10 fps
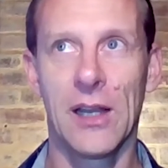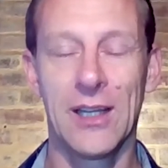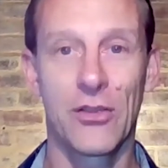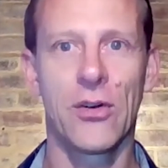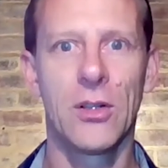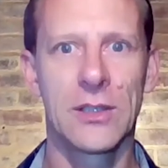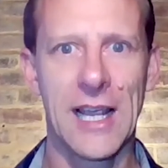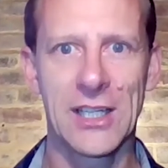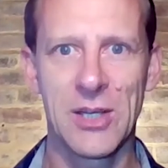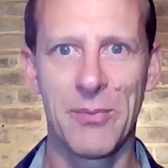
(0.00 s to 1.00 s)
enthralled
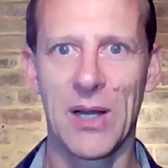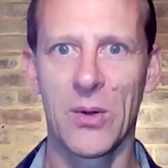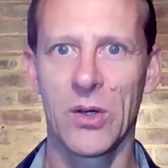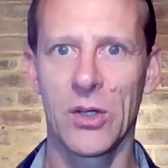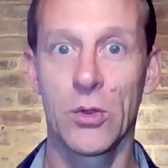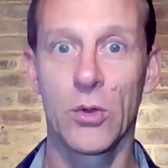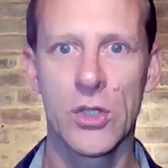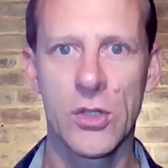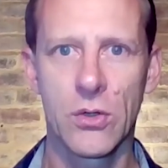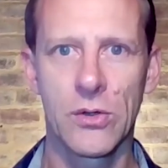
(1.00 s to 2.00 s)
actually by your
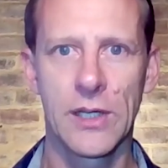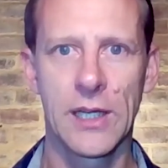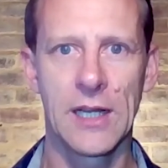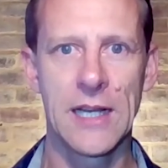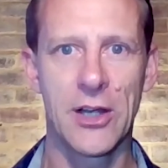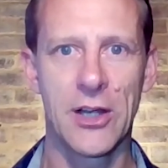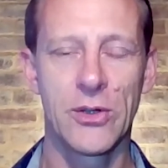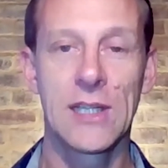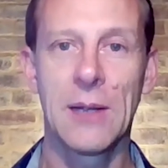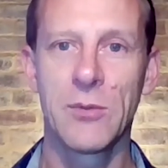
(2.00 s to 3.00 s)
story and how you
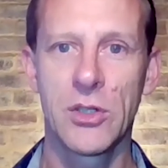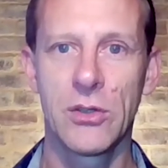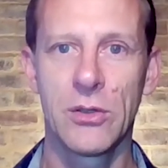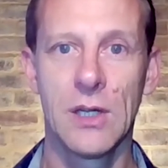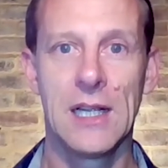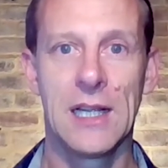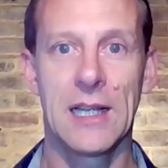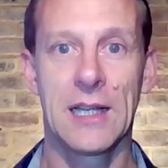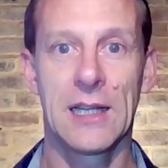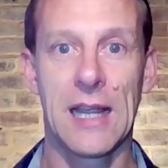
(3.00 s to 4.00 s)
had come to
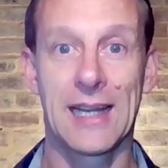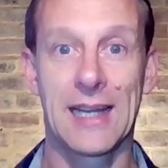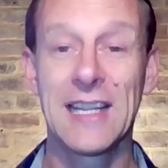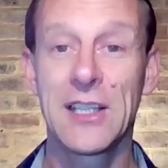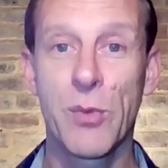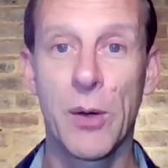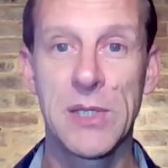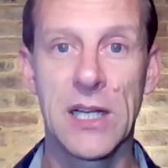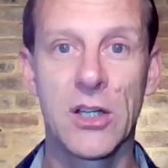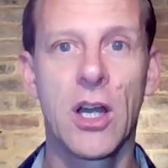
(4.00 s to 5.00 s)
get this
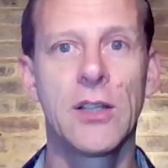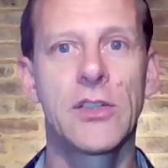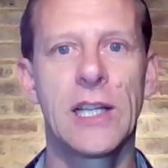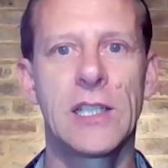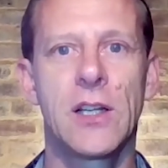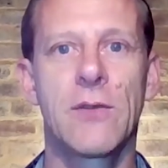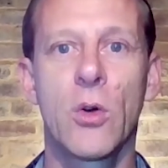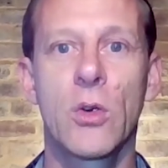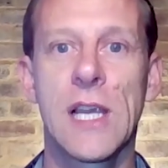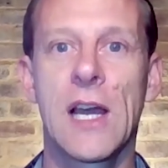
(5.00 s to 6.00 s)
property under contract, and of
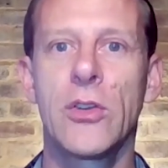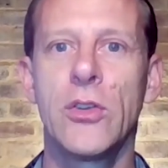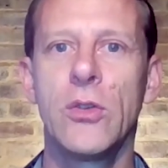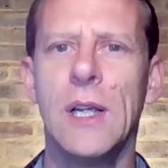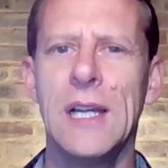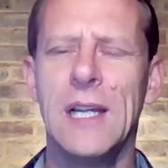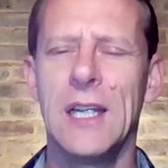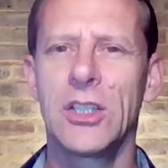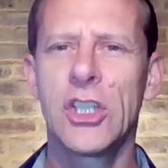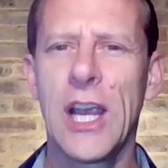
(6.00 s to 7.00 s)
course how you
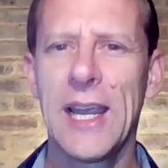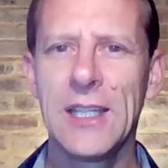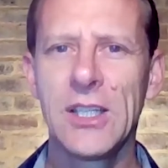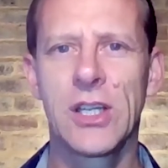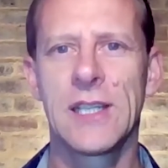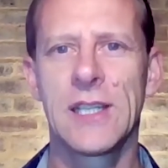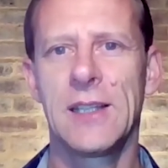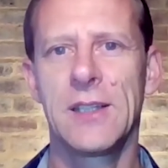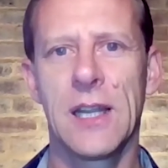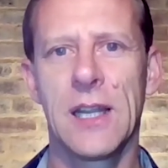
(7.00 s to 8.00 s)
changed it
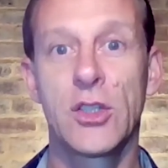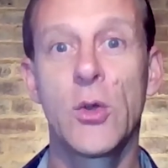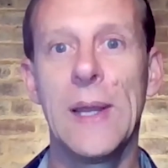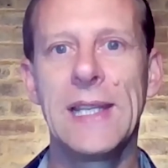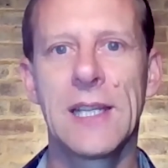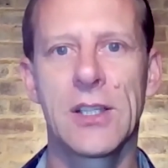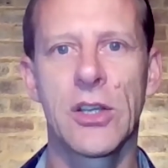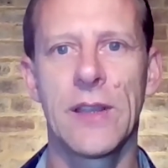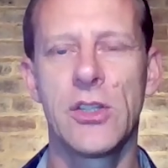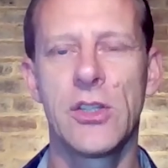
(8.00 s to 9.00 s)
and tweaked it
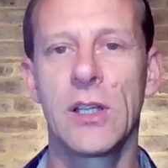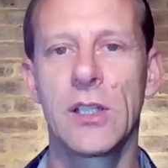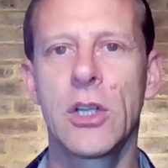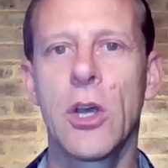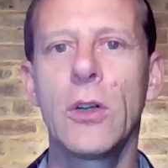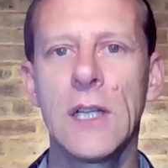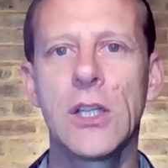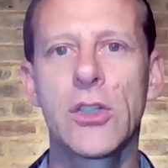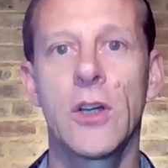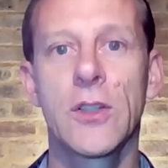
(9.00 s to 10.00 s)
so that you could
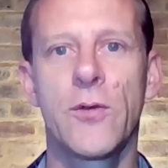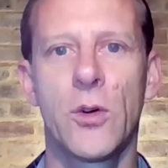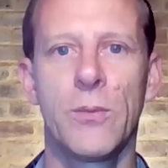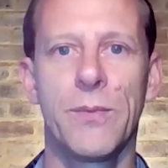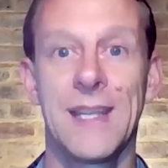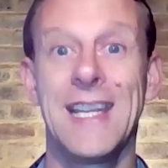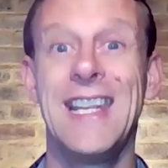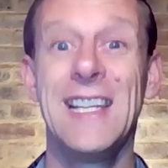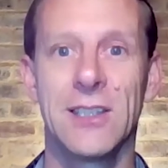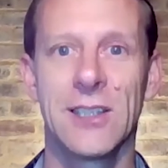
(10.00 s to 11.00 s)
totally transform the
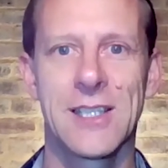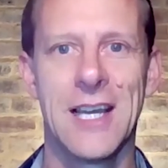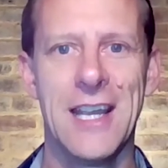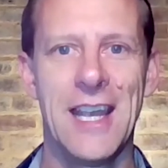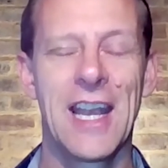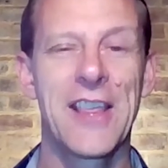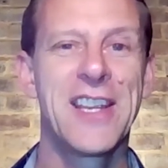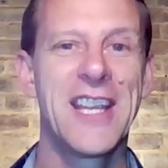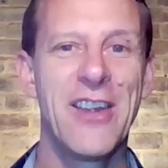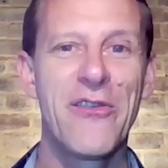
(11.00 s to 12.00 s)
yields. And I
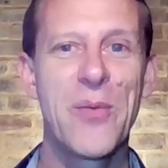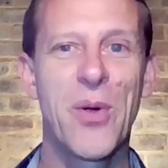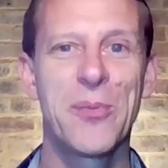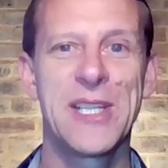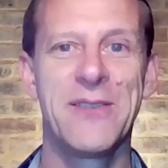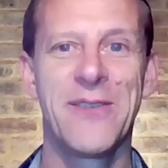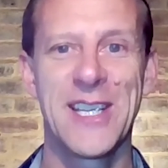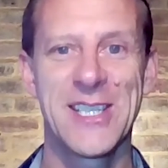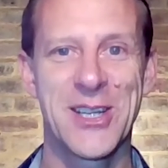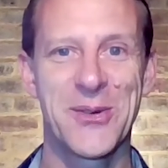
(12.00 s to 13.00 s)
think every property
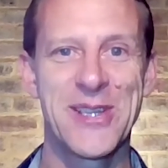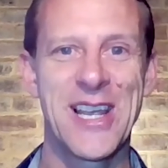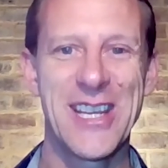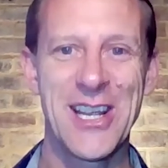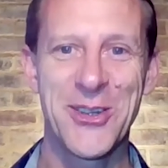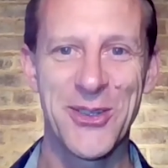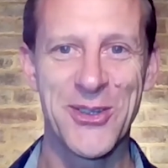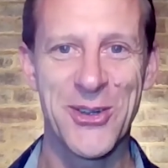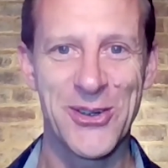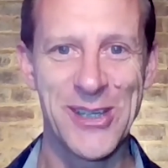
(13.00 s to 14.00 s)
investor, when they hear your
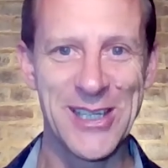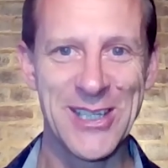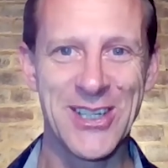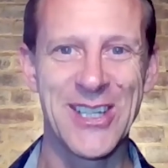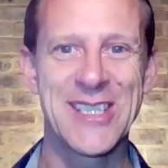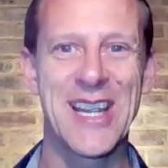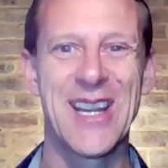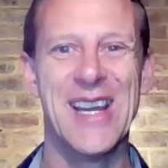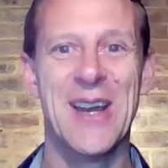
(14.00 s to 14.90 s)
story, is going to say,